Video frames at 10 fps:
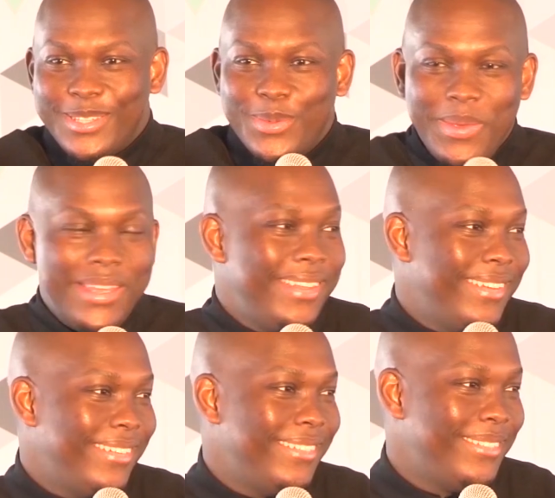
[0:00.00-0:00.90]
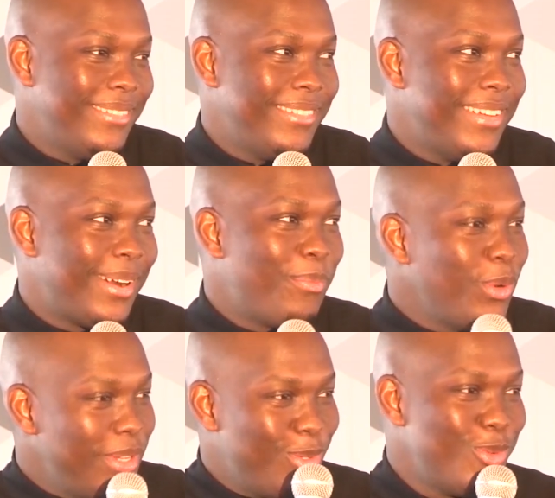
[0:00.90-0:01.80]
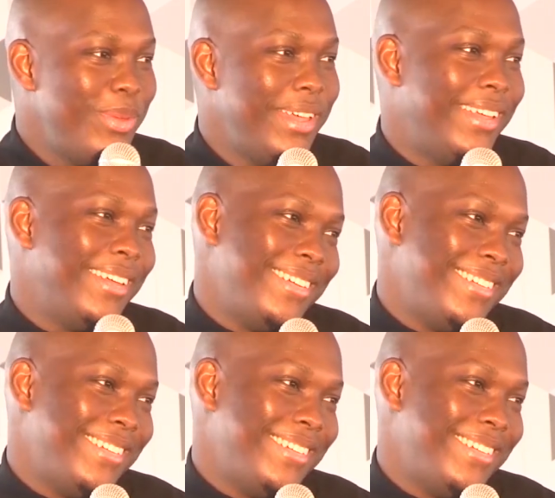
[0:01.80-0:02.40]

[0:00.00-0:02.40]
just me reporting to me.